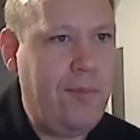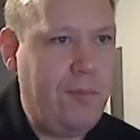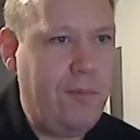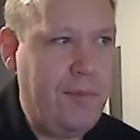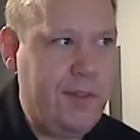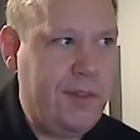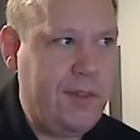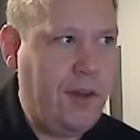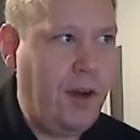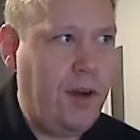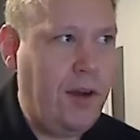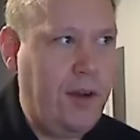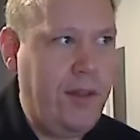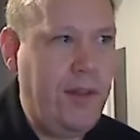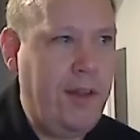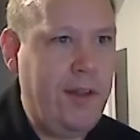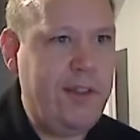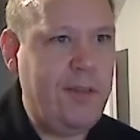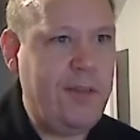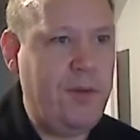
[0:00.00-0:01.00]
start and
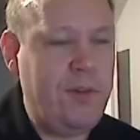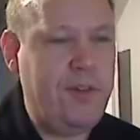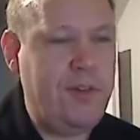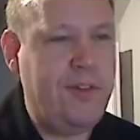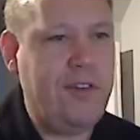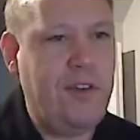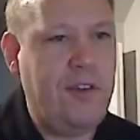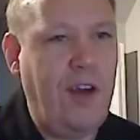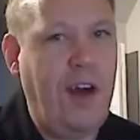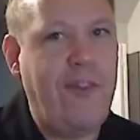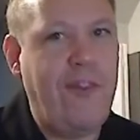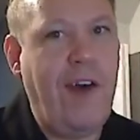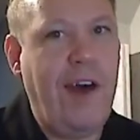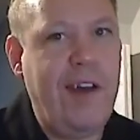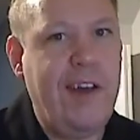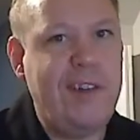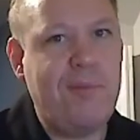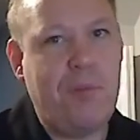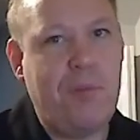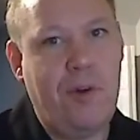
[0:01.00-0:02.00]
then it switches it off
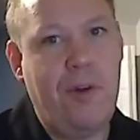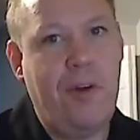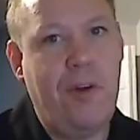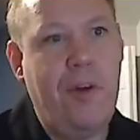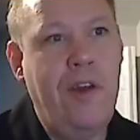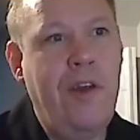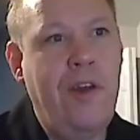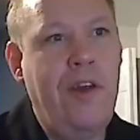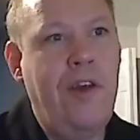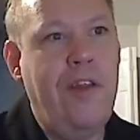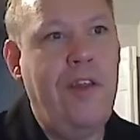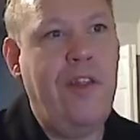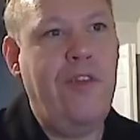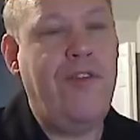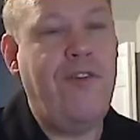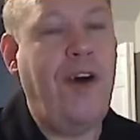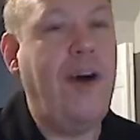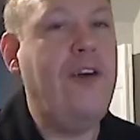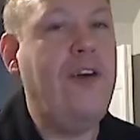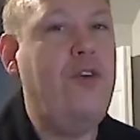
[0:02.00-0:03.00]
as per the
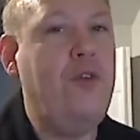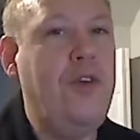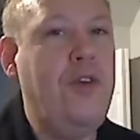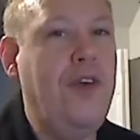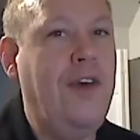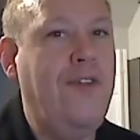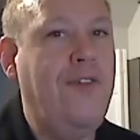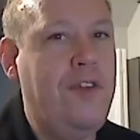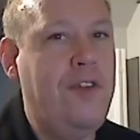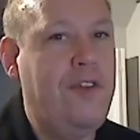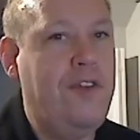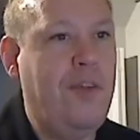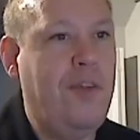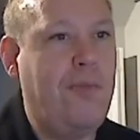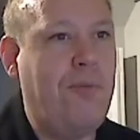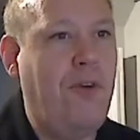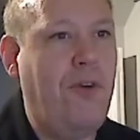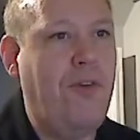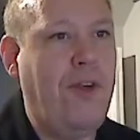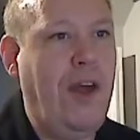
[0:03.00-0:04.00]
value given to the
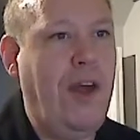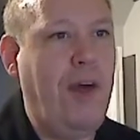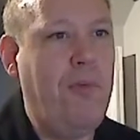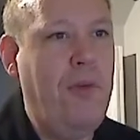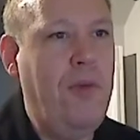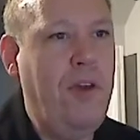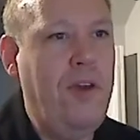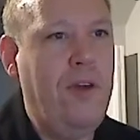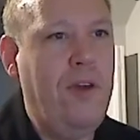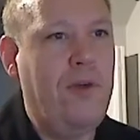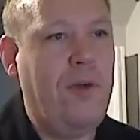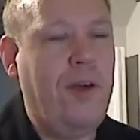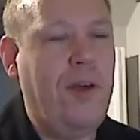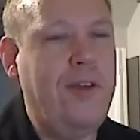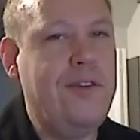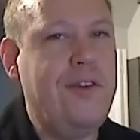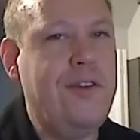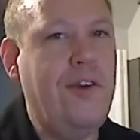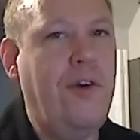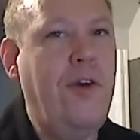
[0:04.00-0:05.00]
program,
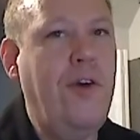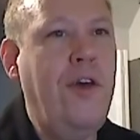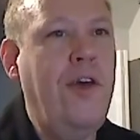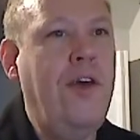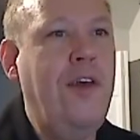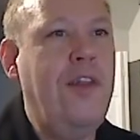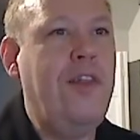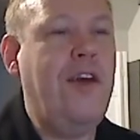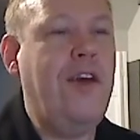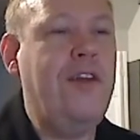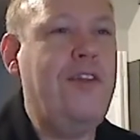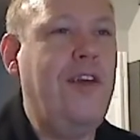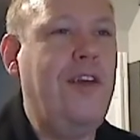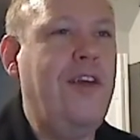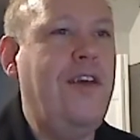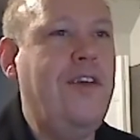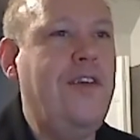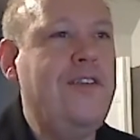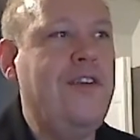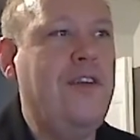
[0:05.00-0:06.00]
right? So the
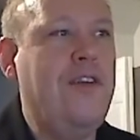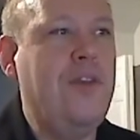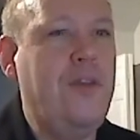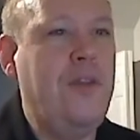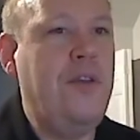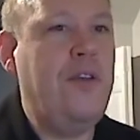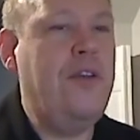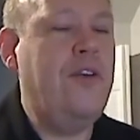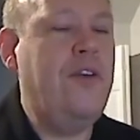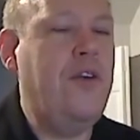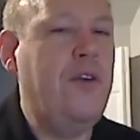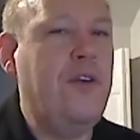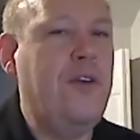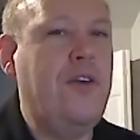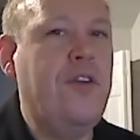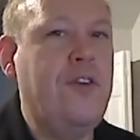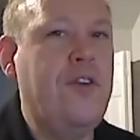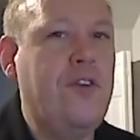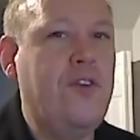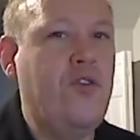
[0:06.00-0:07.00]
idea is, that, you know, you
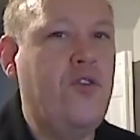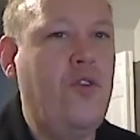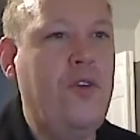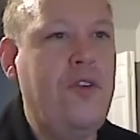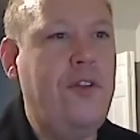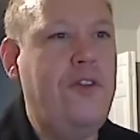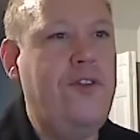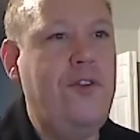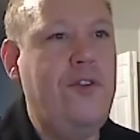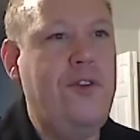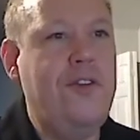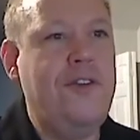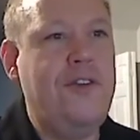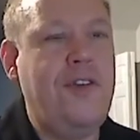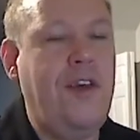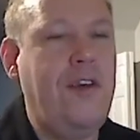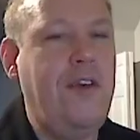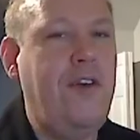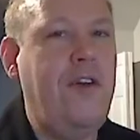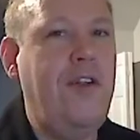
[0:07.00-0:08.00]
can control the duty
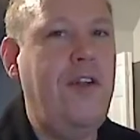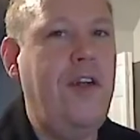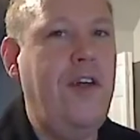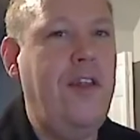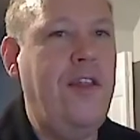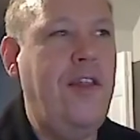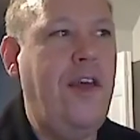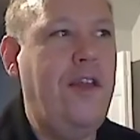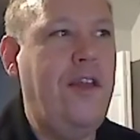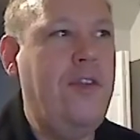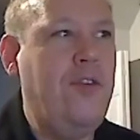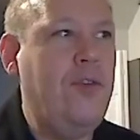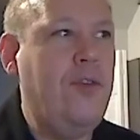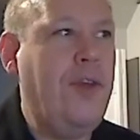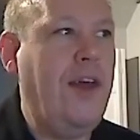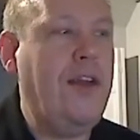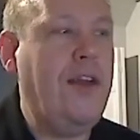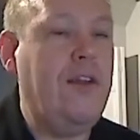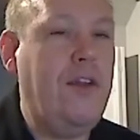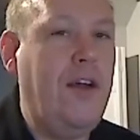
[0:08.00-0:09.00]
cycle and then you would
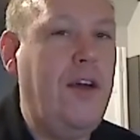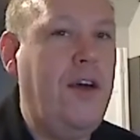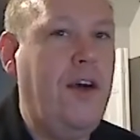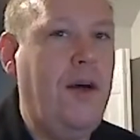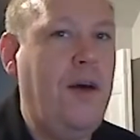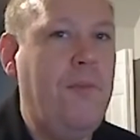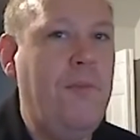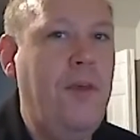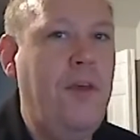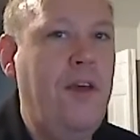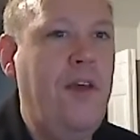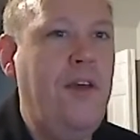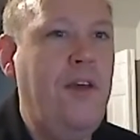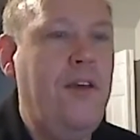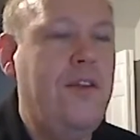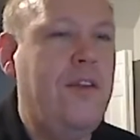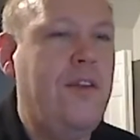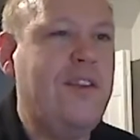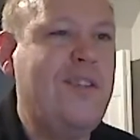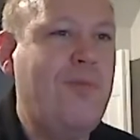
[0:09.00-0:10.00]
get a, um,
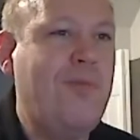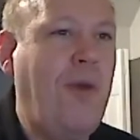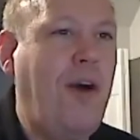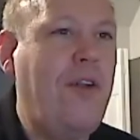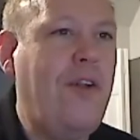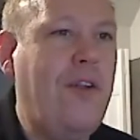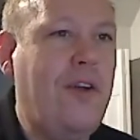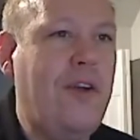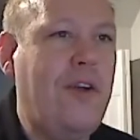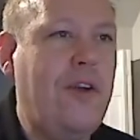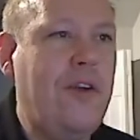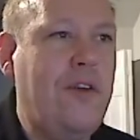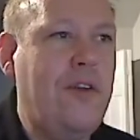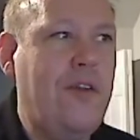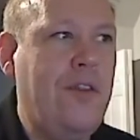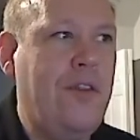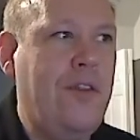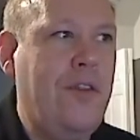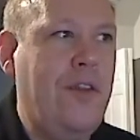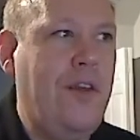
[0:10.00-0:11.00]
the smaller
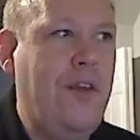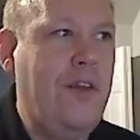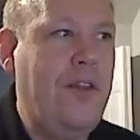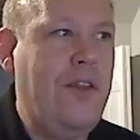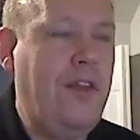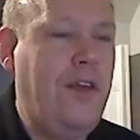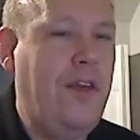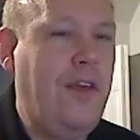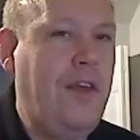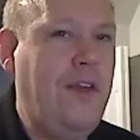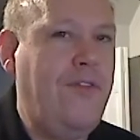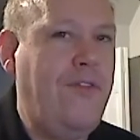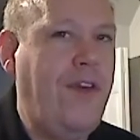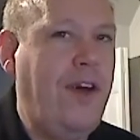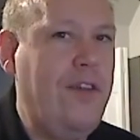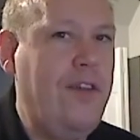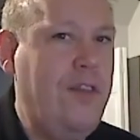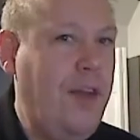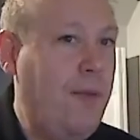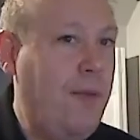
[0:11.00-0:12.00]
the
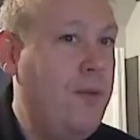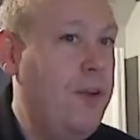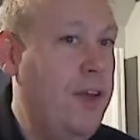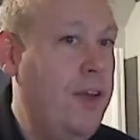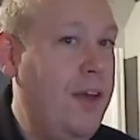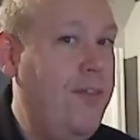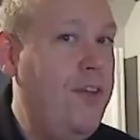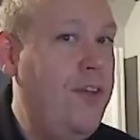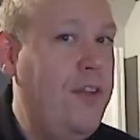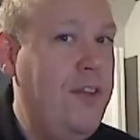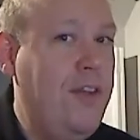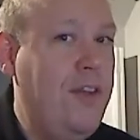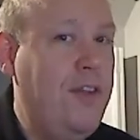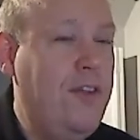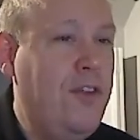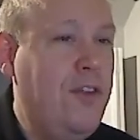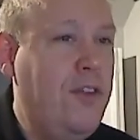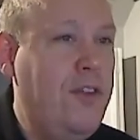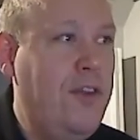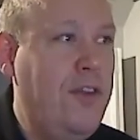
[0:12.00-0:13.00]
the number given, the,
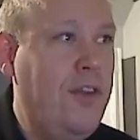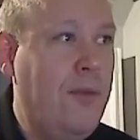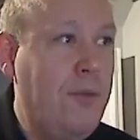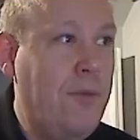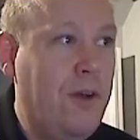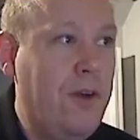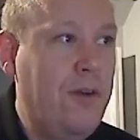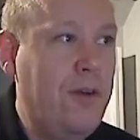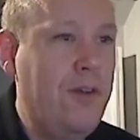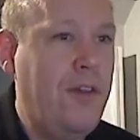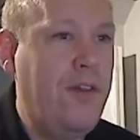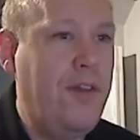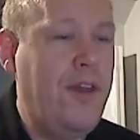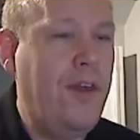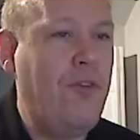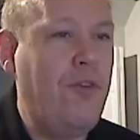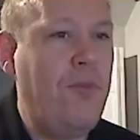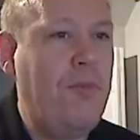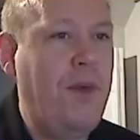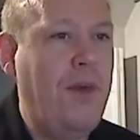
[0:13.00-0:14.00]
the dimmer the
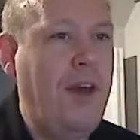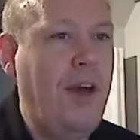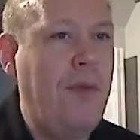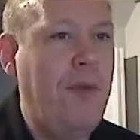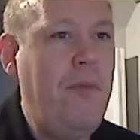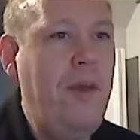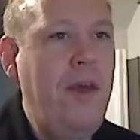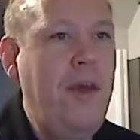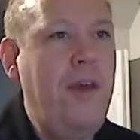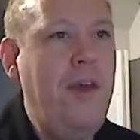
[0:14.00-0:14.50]
thing would become.